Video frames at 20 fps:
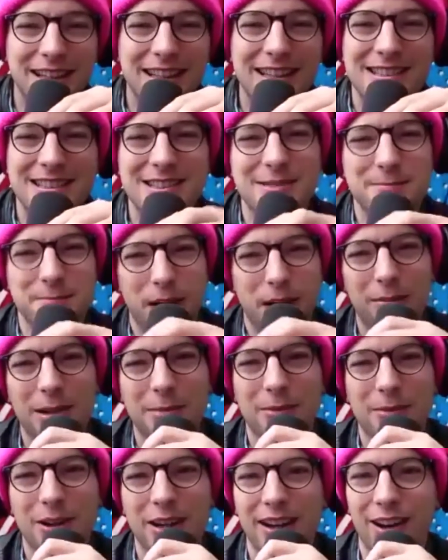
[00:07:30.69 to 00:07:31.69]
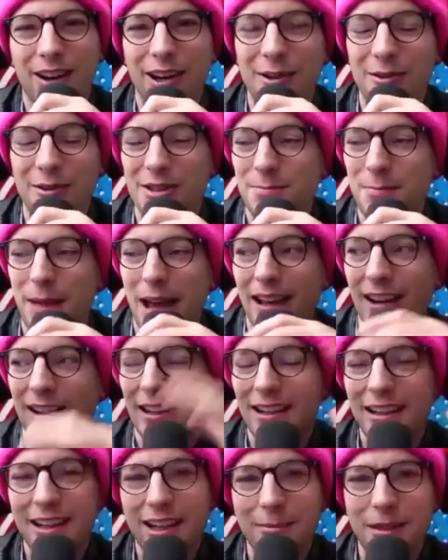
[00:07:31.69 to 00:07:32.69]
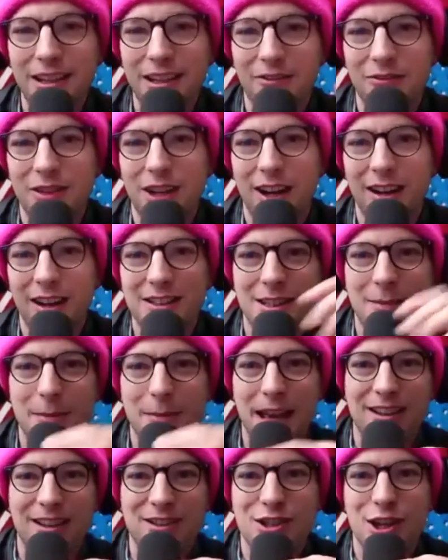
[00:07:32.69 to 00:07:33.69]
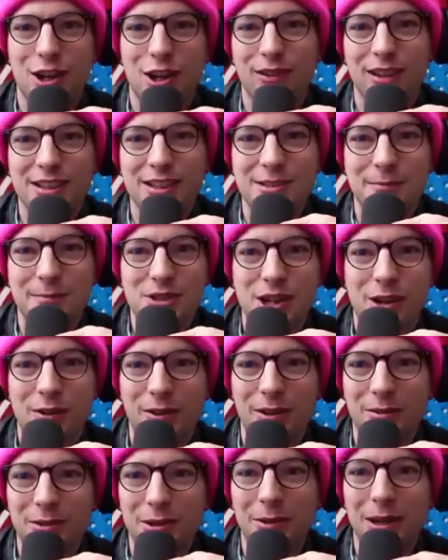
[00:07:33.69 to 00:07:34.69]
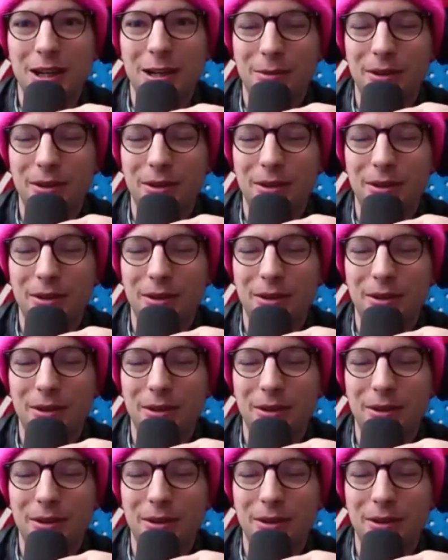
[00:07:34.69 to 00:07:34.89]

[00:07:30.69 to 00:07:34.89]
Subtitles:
This is probably my Irish male, a little bit of toxic male chauvinism showing through here.